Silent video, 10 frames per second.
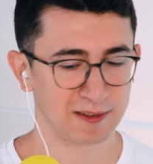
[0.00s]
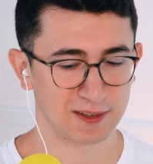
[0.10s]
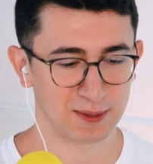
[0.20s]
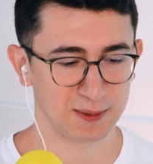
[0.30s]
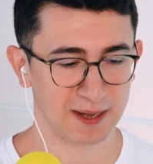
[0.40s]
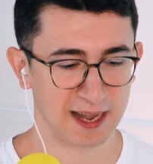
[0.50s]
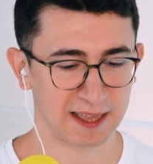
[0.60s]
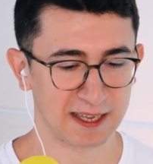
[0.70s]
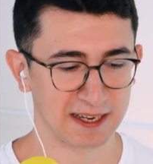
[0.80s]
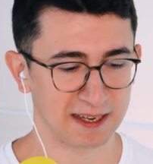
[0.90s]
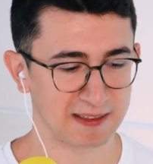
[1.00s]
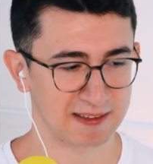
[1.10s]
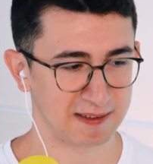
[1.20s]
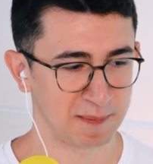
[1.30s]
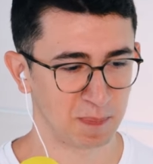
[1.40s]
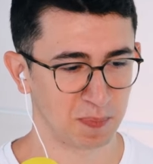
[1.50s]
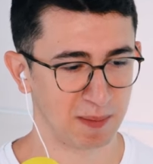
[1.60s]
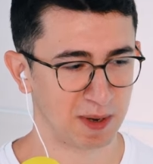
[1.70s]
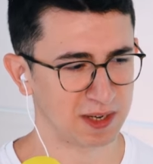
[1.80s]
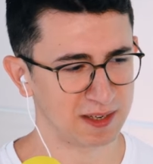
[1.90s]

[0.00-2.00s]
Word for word: So I think it's about